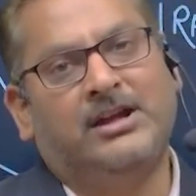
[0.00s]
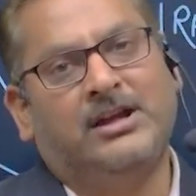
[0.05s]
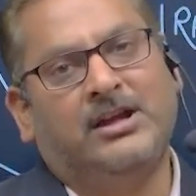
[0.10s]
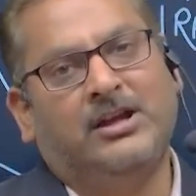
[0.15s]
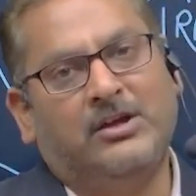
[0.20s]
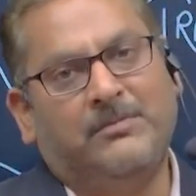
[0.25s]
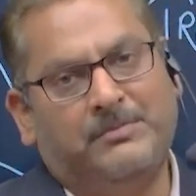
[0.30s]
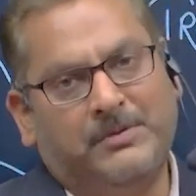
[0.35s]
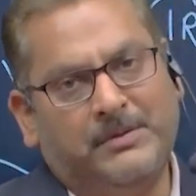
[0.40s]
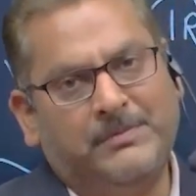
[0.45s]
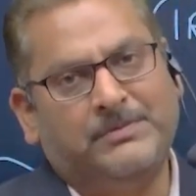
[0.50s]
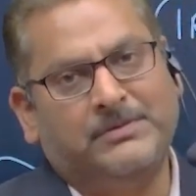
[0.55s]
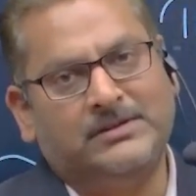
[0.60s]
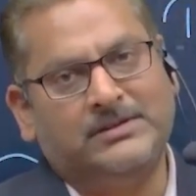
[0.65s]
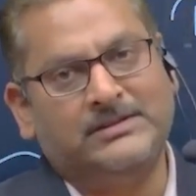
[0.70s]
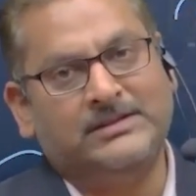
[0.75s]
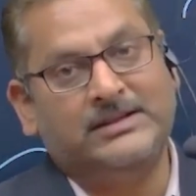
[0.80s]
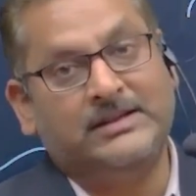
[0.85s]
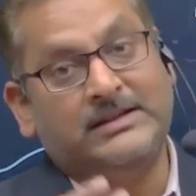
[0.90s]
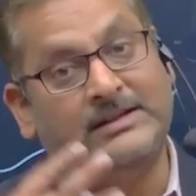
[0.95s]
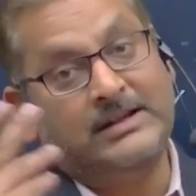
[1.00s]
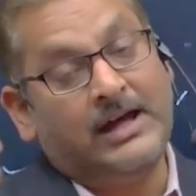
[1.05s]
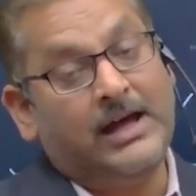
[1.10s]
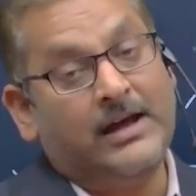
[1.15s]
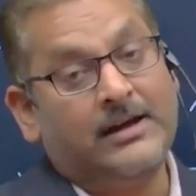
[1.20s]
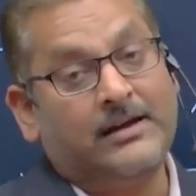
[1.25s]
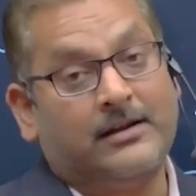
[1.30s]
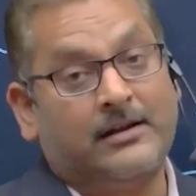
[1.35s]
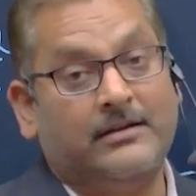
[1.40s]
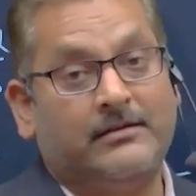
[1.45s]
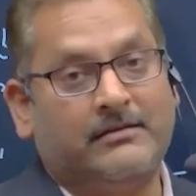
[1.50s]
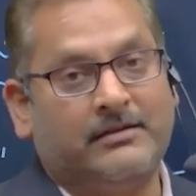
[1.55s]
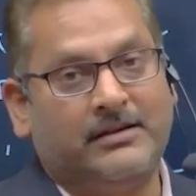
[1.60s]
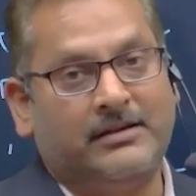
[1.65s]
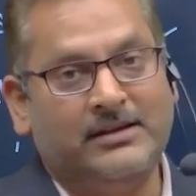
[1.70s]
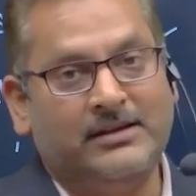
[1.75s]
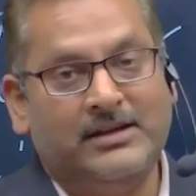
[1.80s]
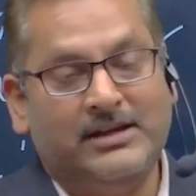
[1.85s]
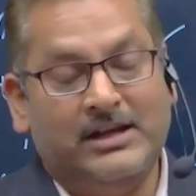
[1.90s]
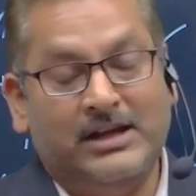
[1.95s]
of people in the entire country.
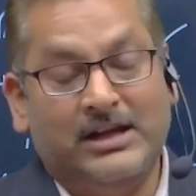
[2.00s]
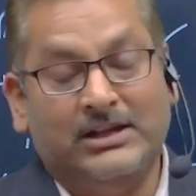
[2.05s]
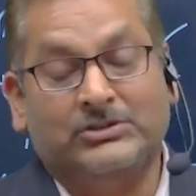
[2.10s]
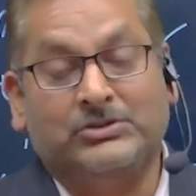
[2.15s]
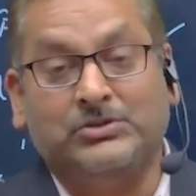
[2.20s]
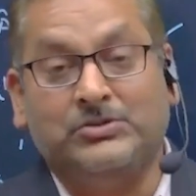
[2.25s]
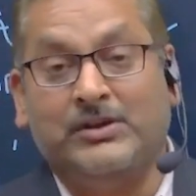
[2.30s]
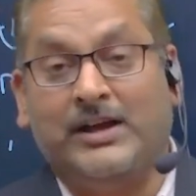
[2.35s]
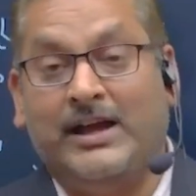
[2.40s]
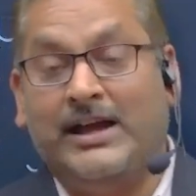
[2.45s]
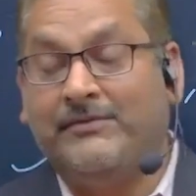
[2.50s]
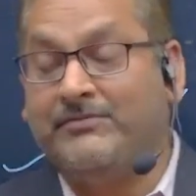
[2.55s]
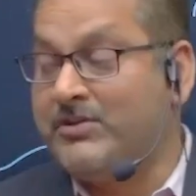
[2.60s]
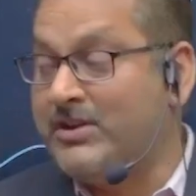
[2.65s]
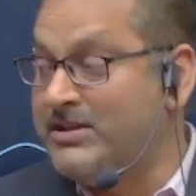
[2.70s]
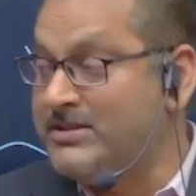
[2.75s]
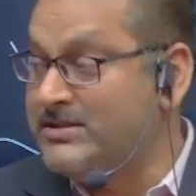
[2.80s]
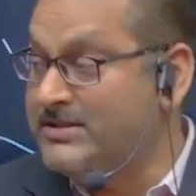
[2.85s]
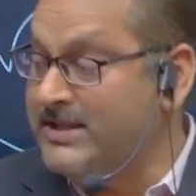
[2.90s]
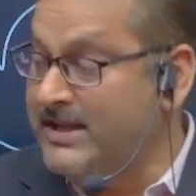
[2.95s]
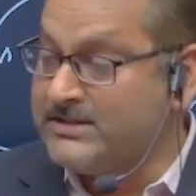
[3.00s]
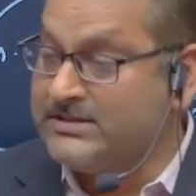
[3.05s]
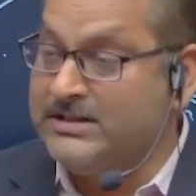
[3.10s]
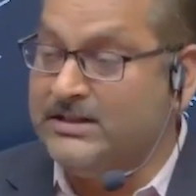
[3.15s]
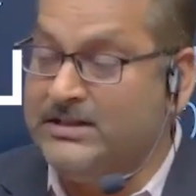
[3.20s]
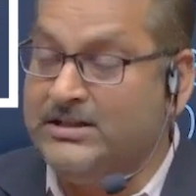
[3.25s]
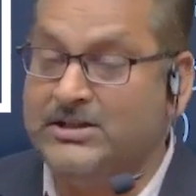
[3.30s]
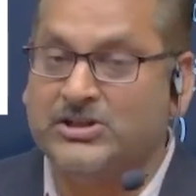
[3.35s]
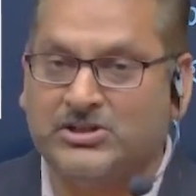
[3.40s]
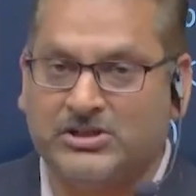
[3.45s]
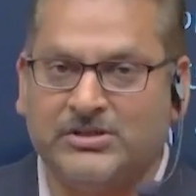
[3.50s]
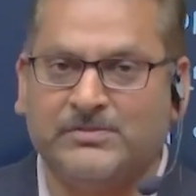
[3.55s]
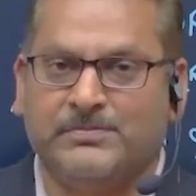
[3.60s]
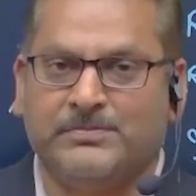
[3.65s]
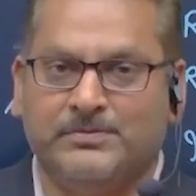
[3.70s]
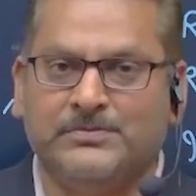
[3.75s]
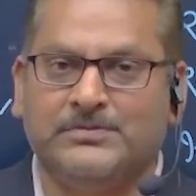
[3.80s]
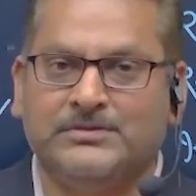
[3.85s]
So you have transactional leadership.